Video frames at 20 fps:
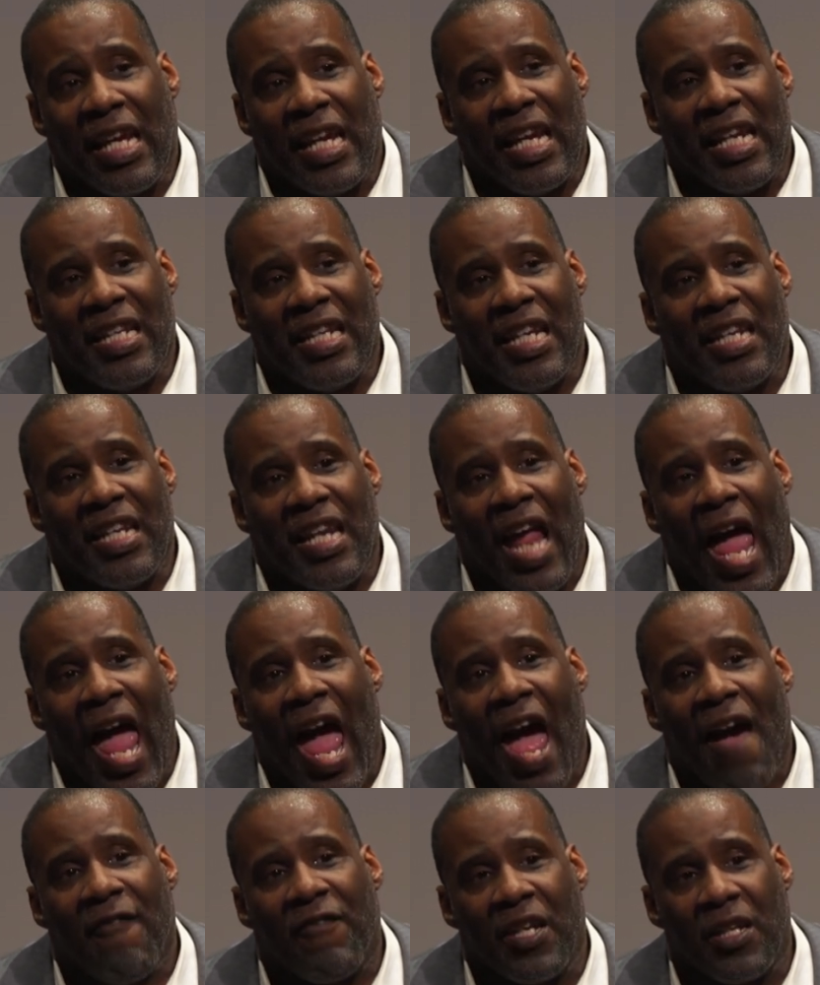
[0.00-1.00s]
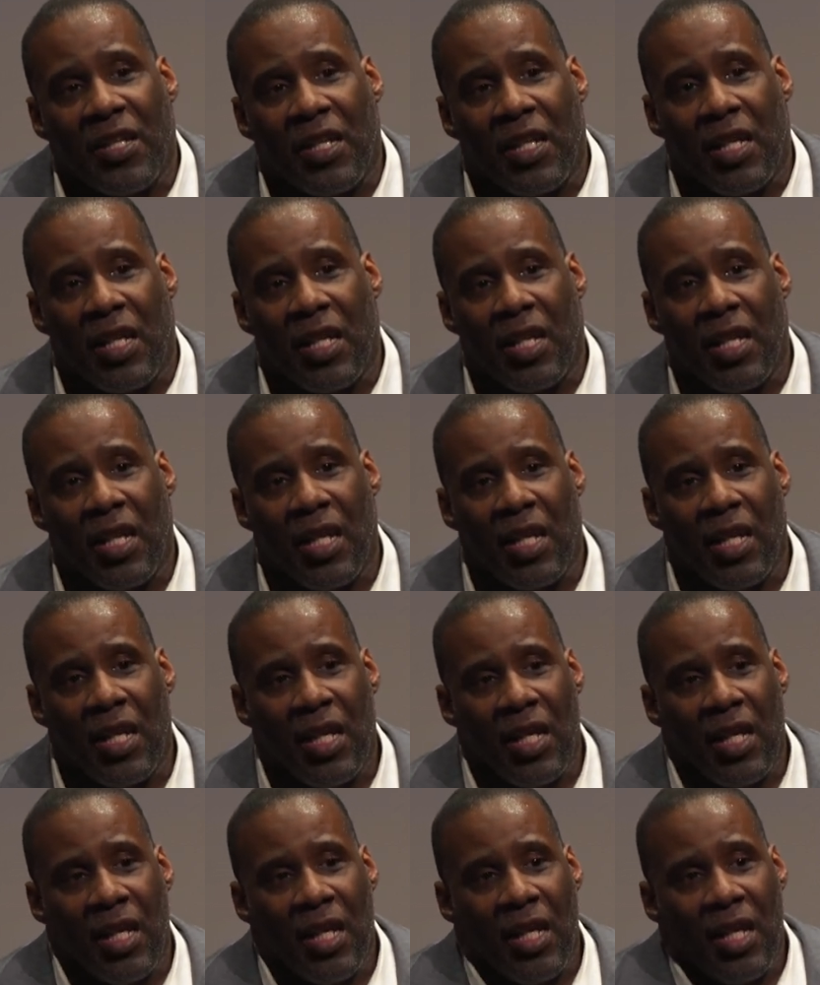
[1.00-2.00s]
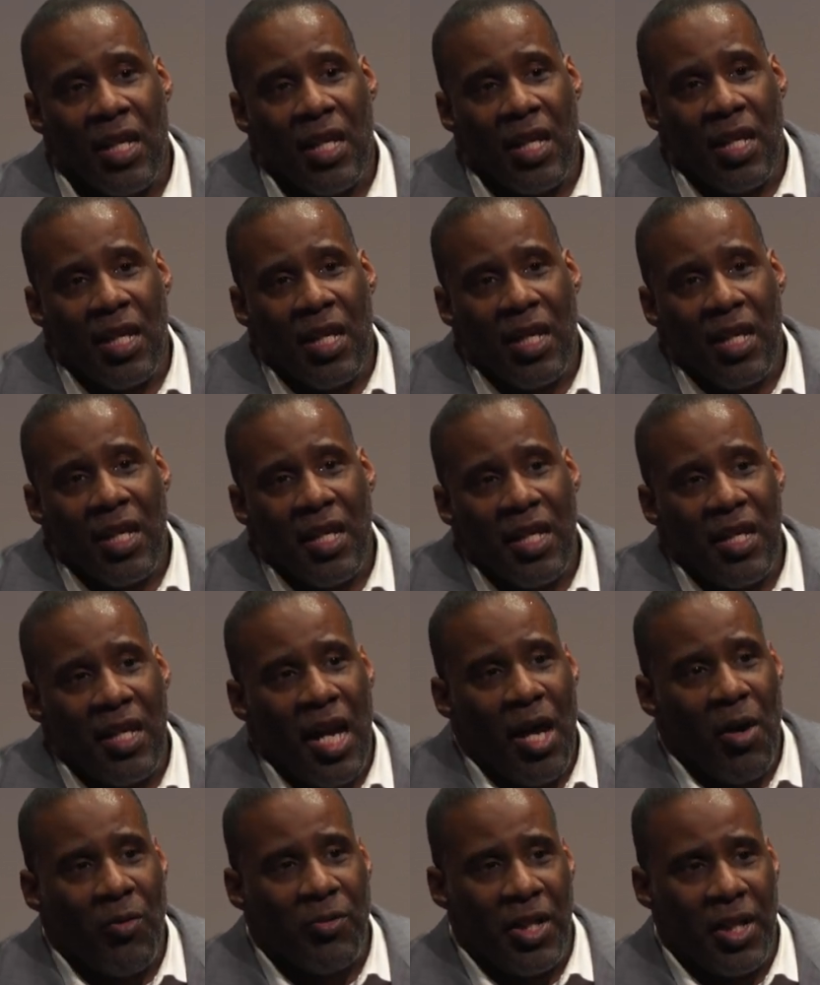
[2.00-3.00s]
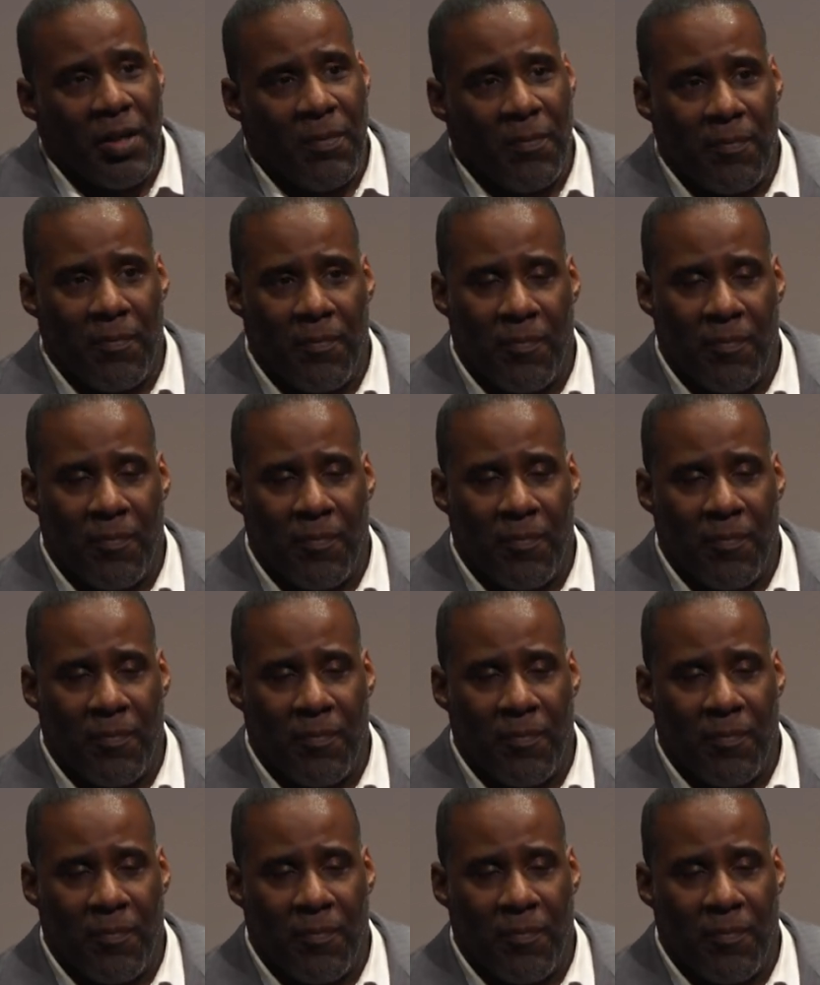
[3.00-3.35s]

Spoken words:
He didn't have it. He held it.